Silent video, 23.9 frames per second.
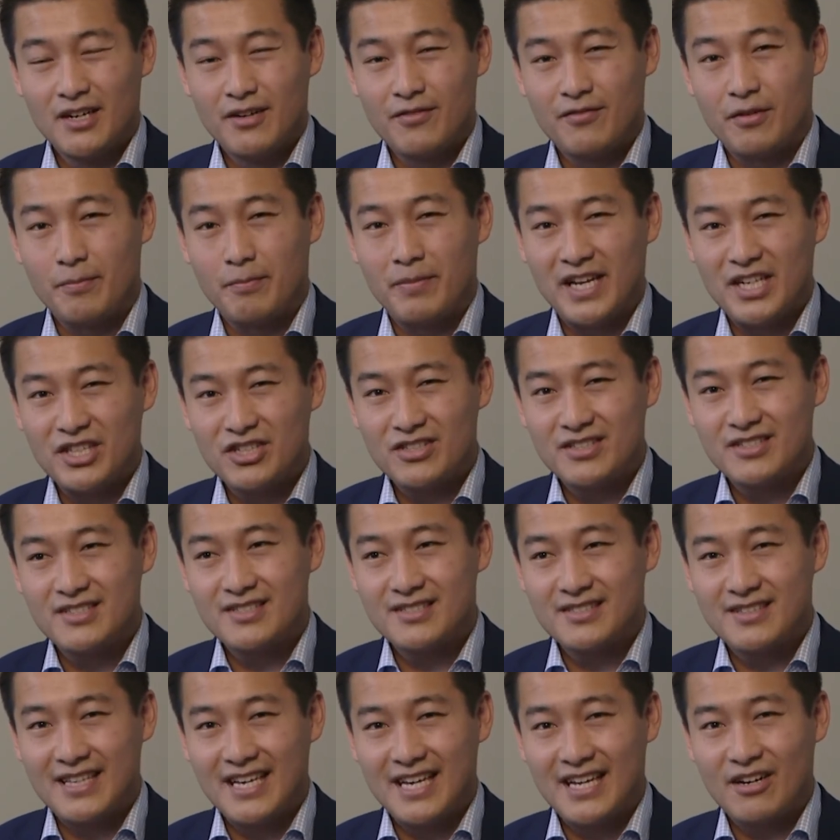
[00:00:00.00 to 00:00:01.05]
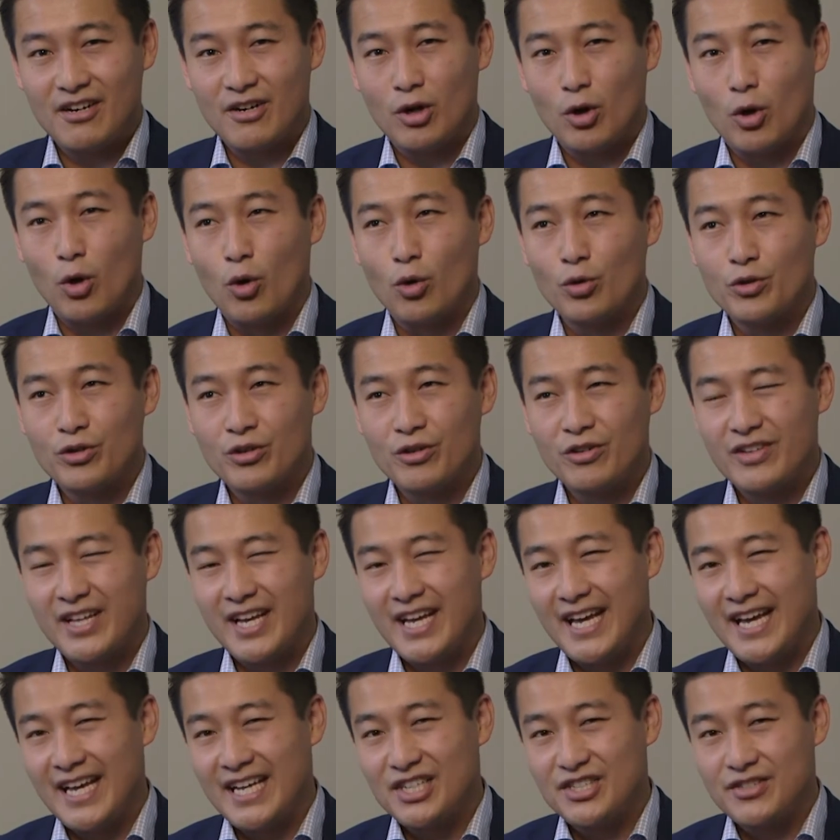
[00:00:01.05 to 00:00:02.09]
For patients that are older,
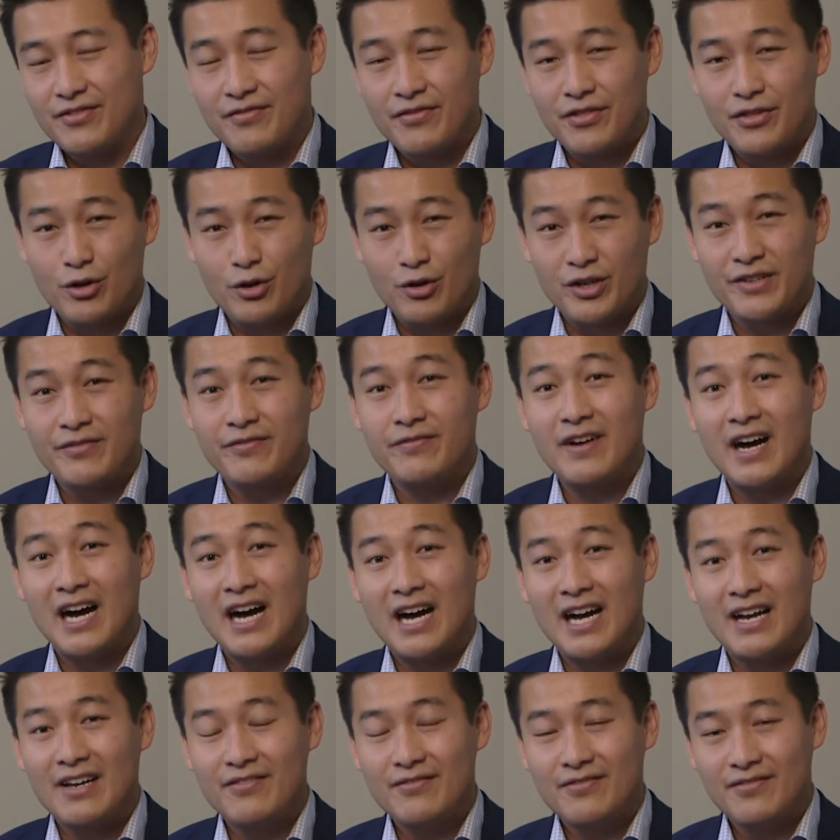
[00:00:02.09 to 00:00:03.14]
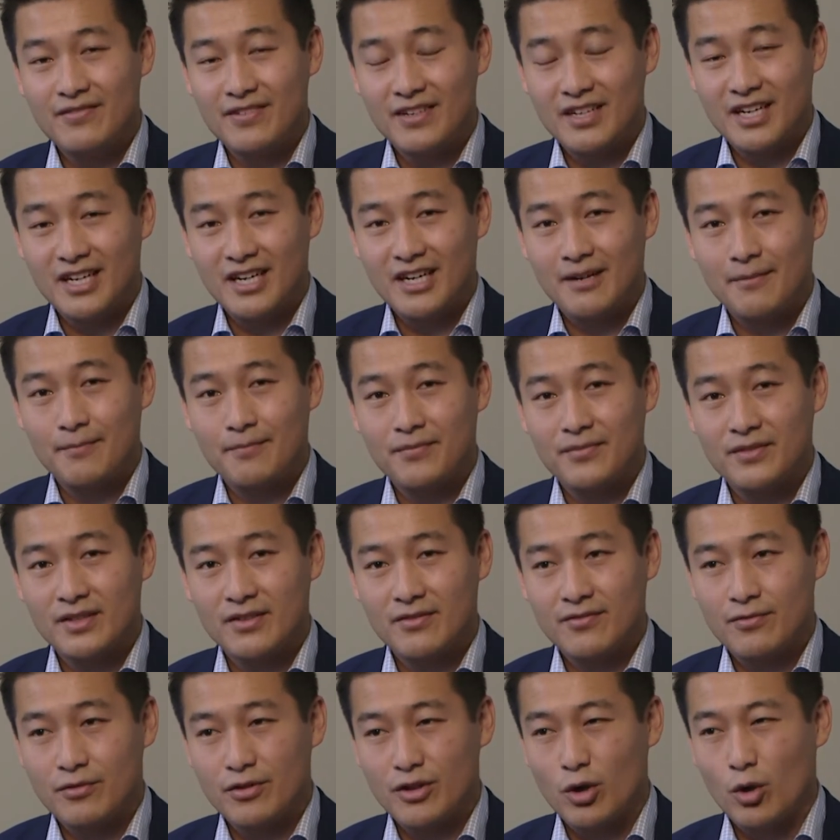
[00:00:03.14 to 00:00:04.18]
the age of 35,
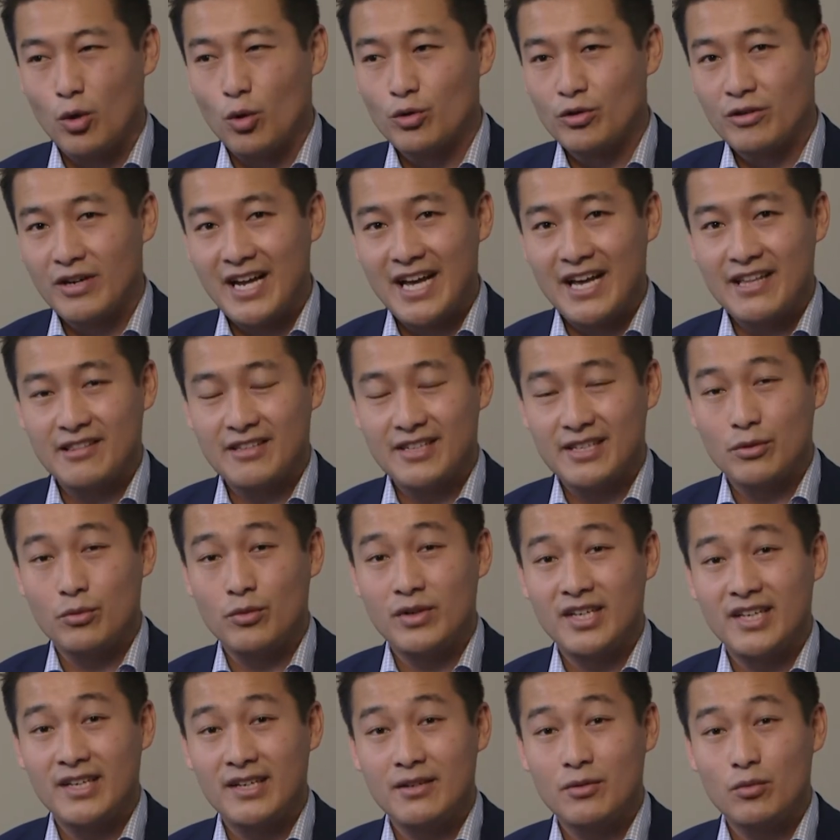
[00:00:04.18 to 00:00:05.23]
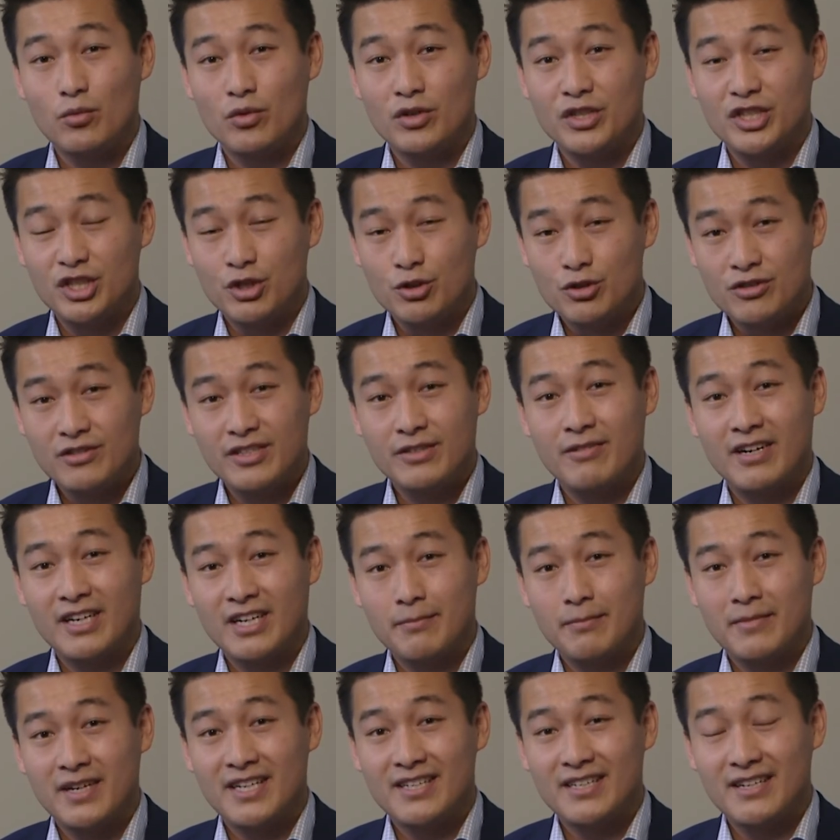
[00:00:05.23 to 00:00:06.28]
for the older athlete, we would usually
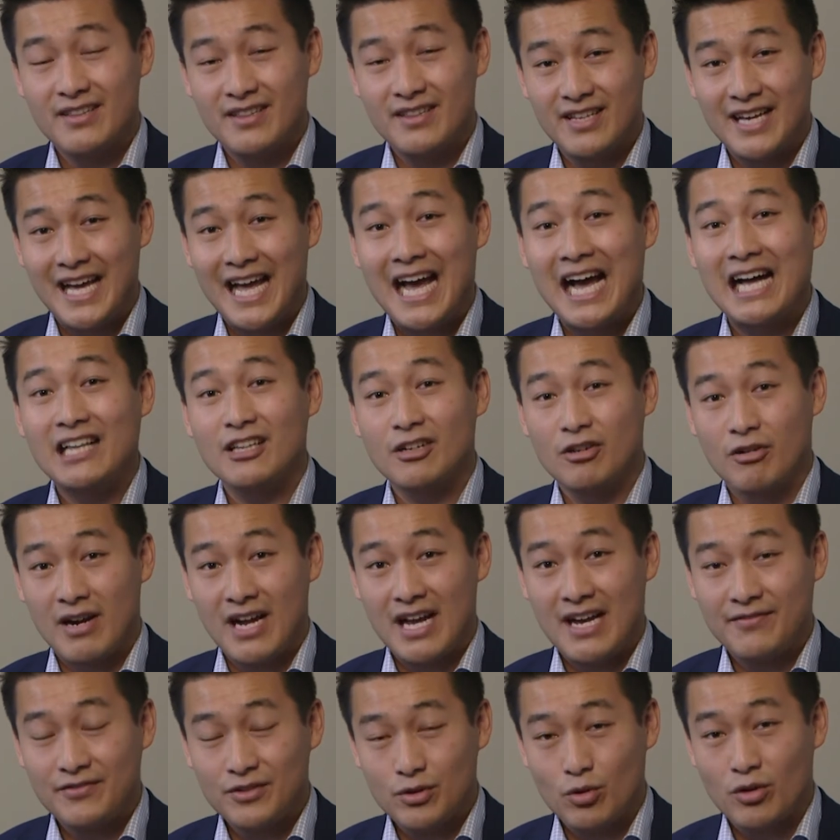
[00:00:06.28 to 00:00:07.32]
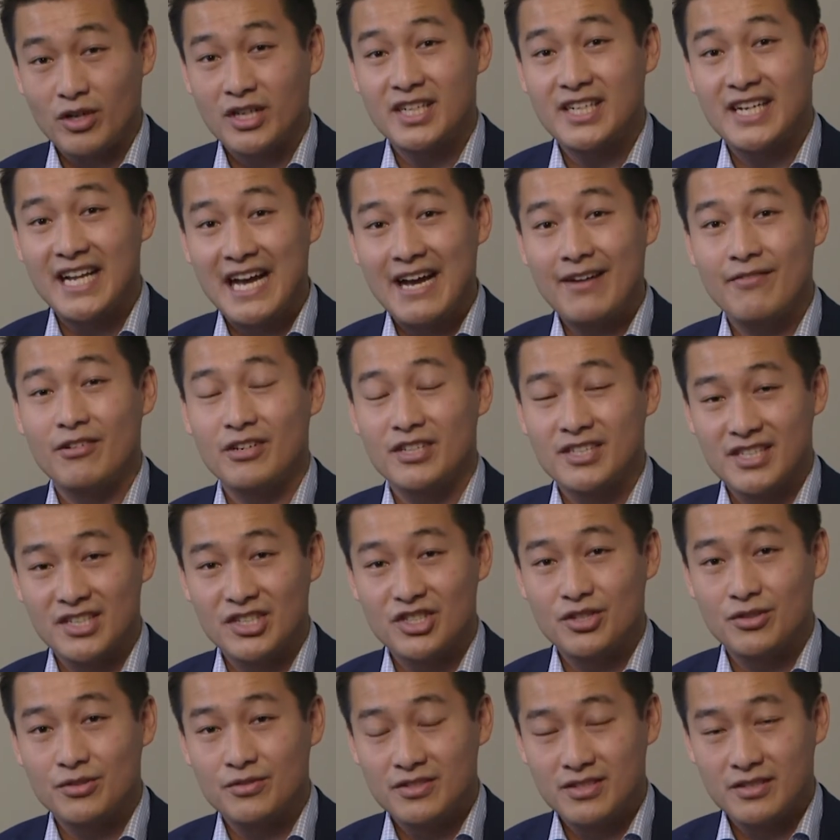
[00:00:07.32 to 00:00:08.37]
recommend allograft or cadaver
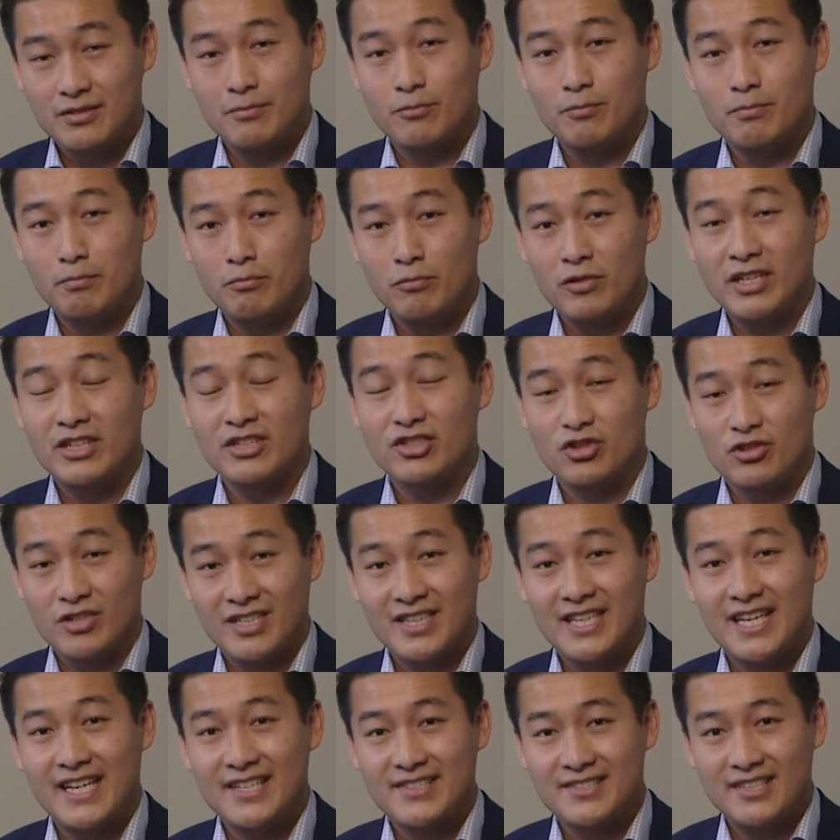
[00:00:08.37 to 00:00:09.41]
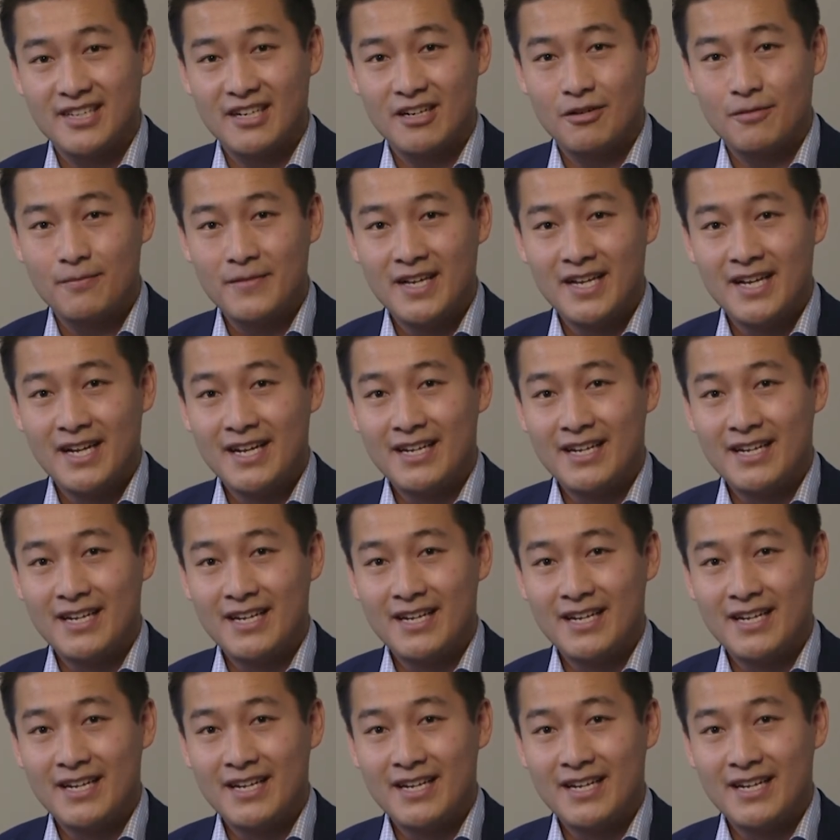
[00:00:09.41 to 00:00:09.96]
tissue to reconstruct the ACL.